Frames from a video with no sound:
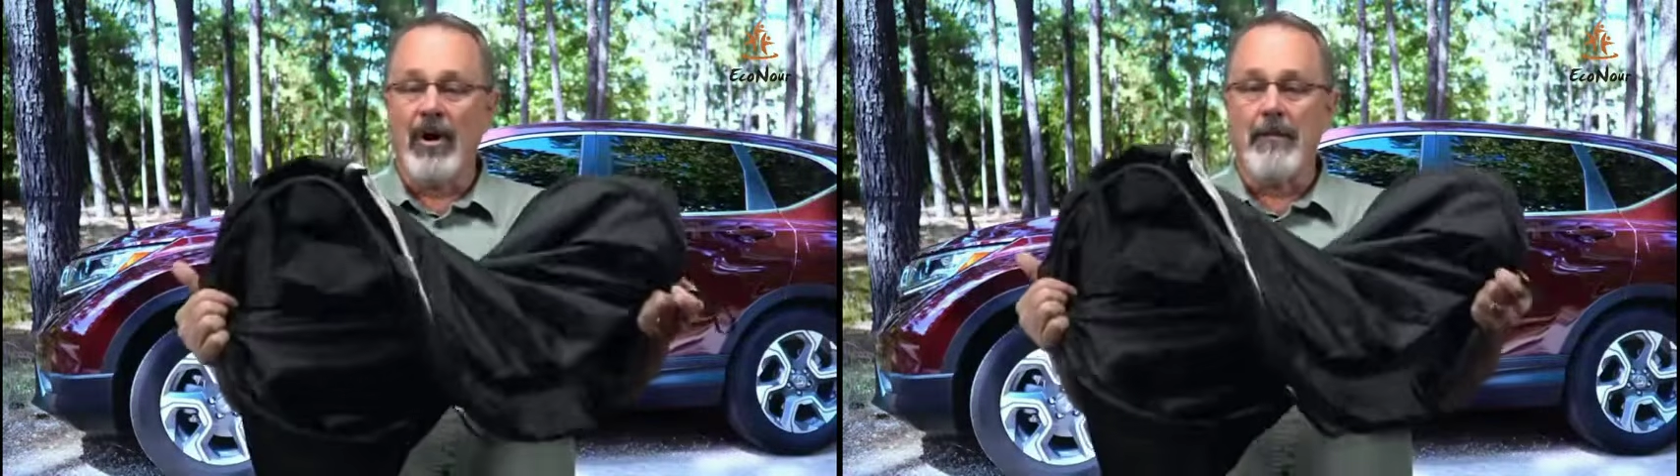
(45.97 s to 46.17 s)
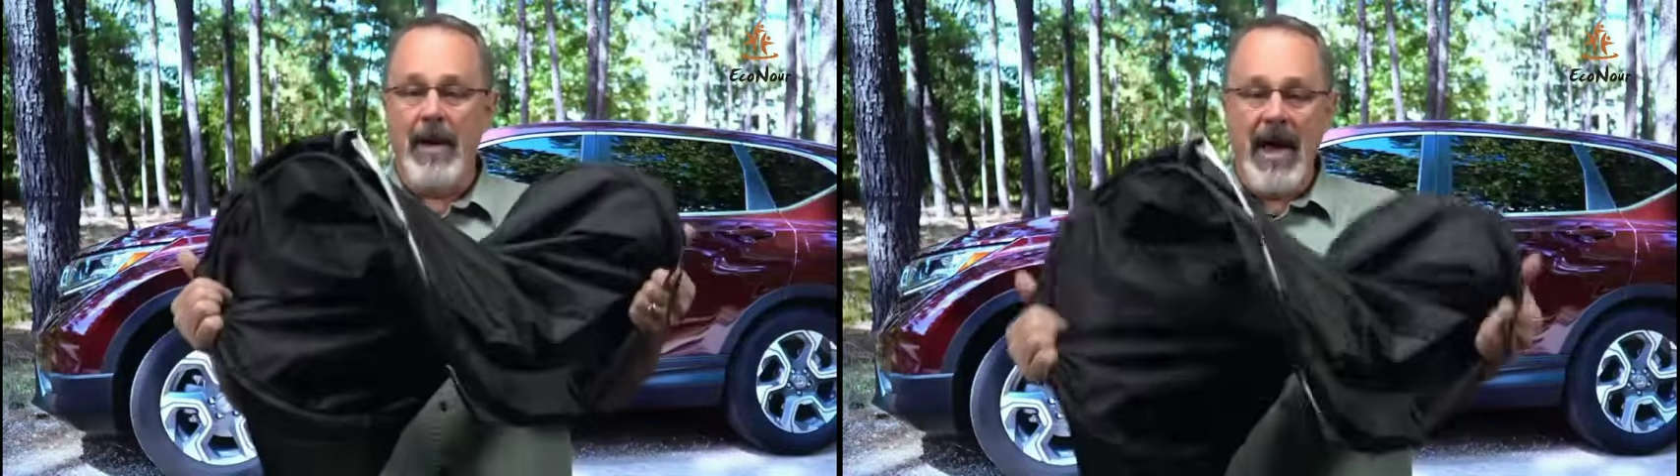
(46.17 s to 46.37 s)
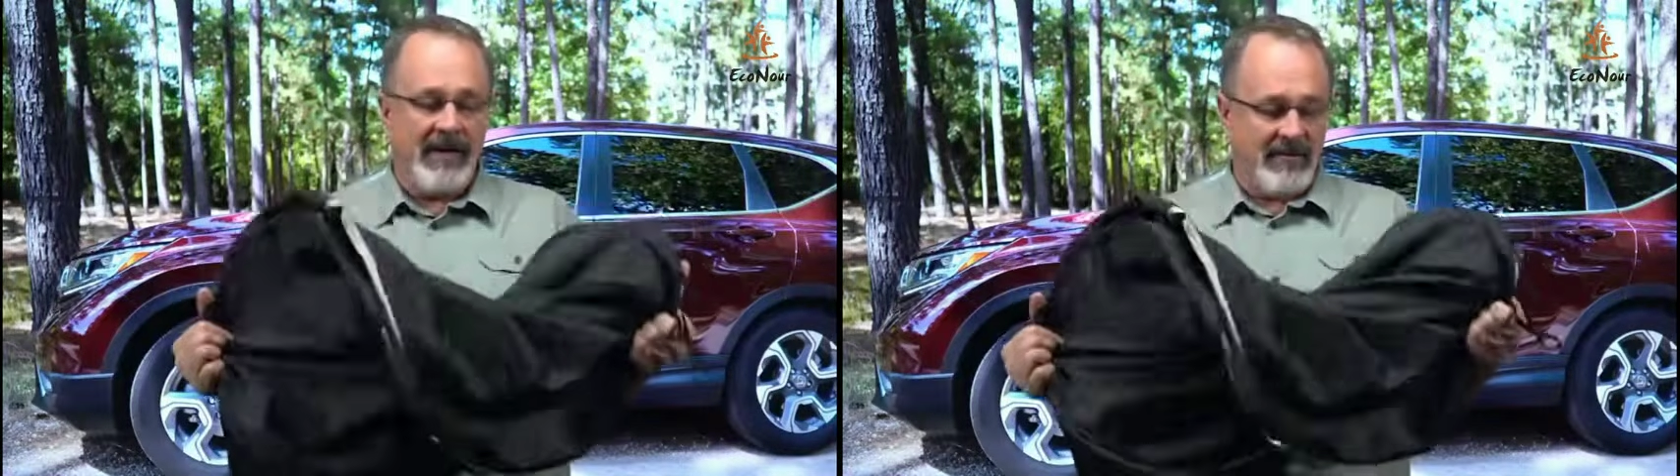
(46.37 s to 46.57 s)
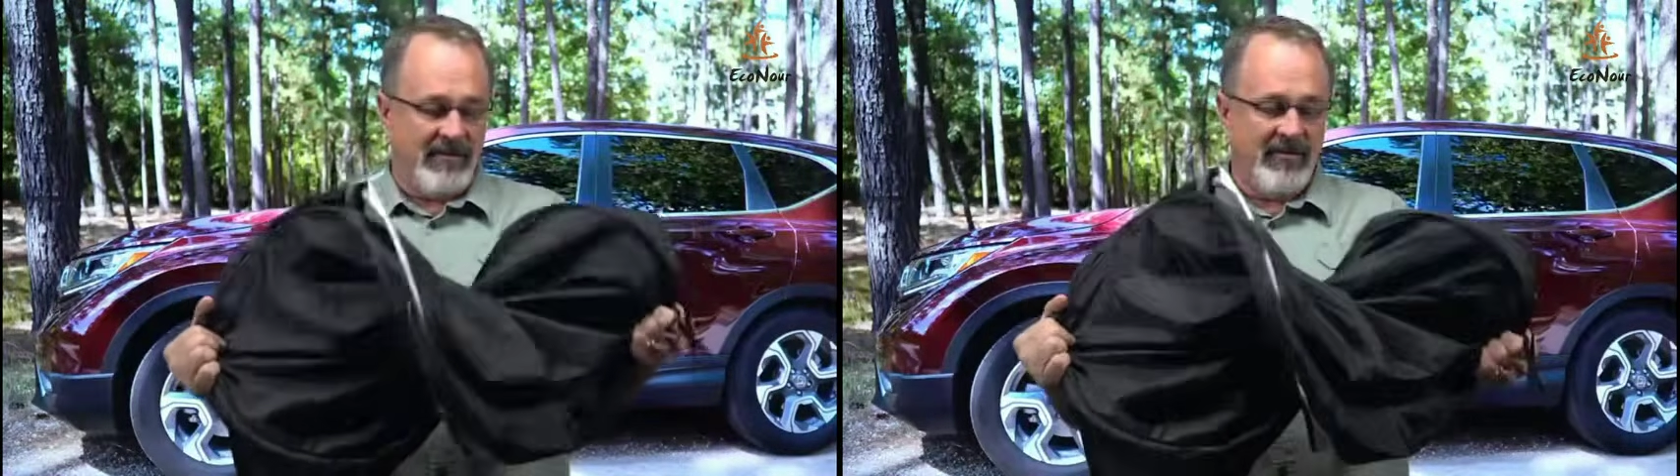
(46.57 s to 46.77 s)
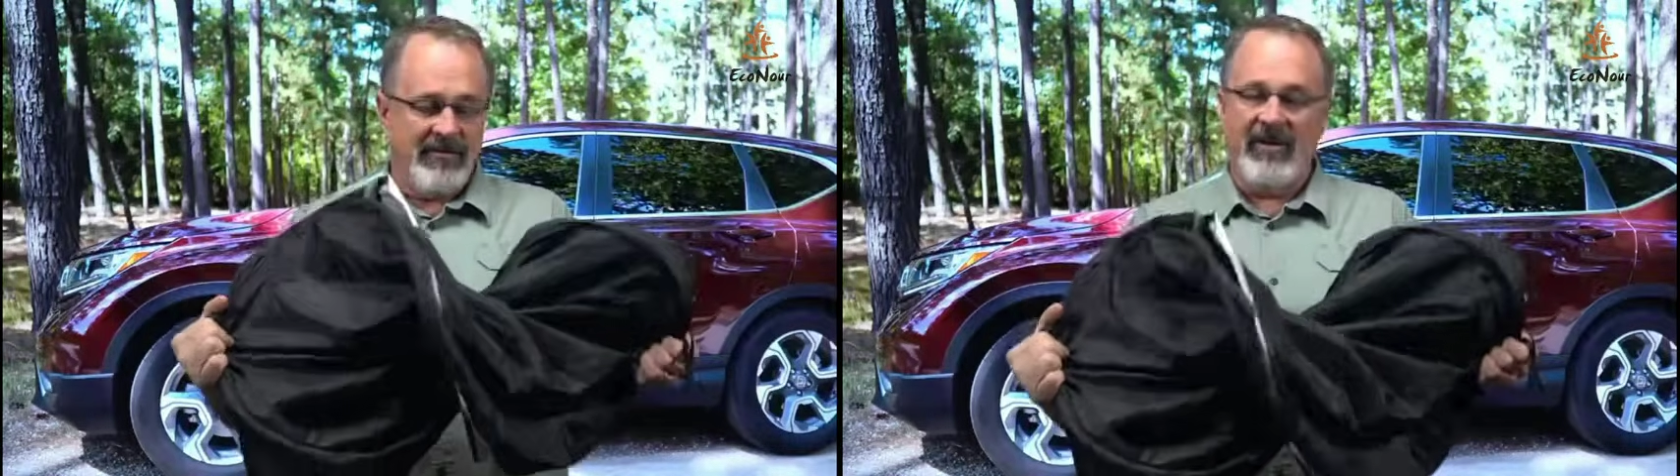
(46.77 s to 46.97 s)
it back
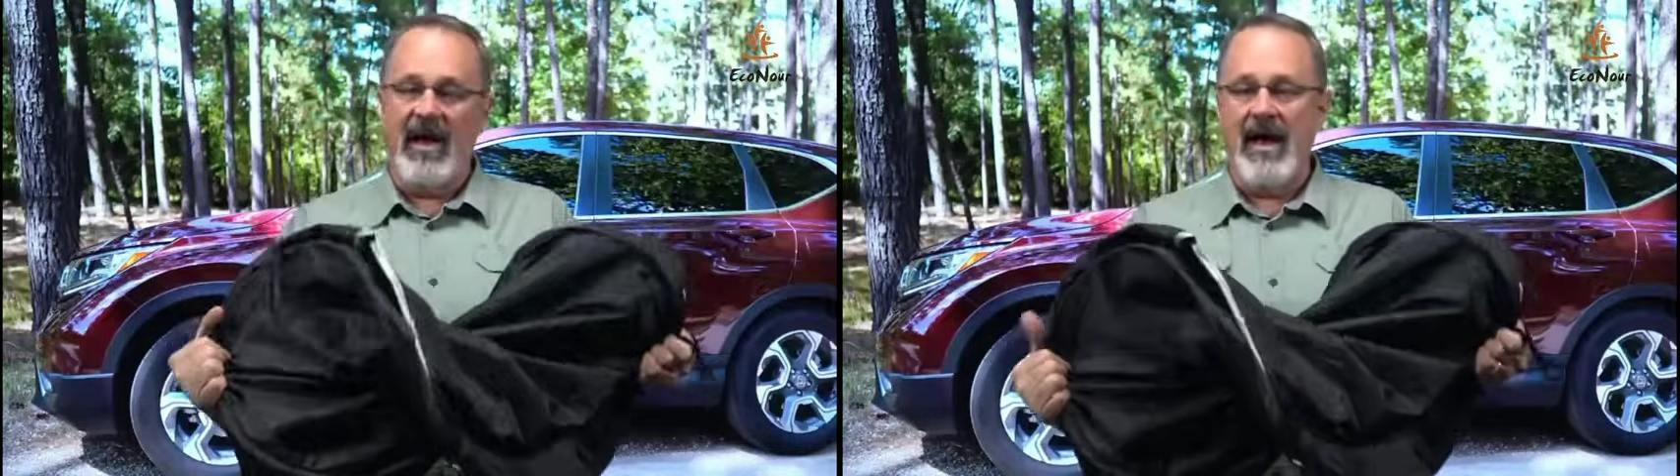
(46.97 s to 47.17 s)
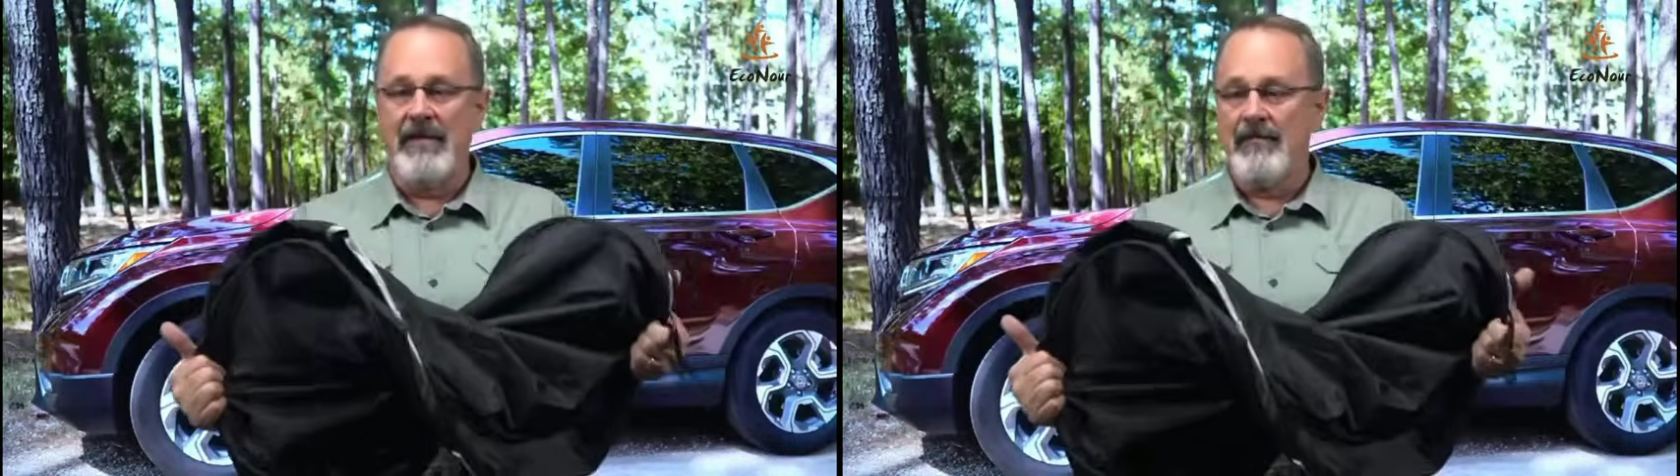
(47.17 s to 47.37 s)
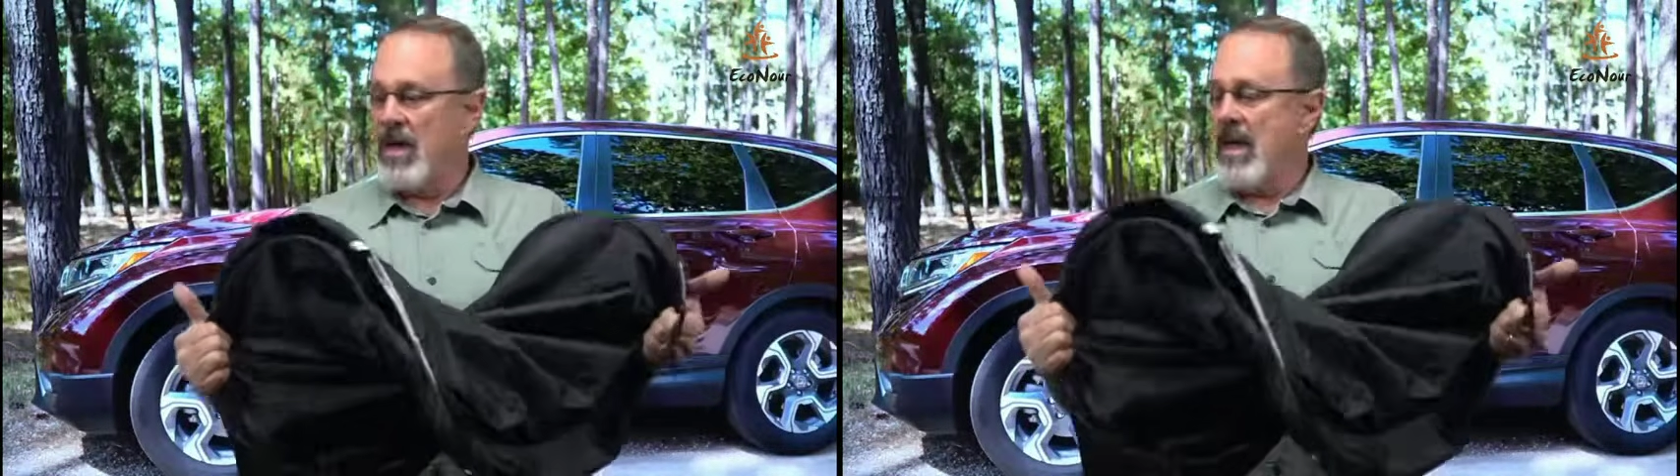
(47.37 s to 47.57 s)
to the side,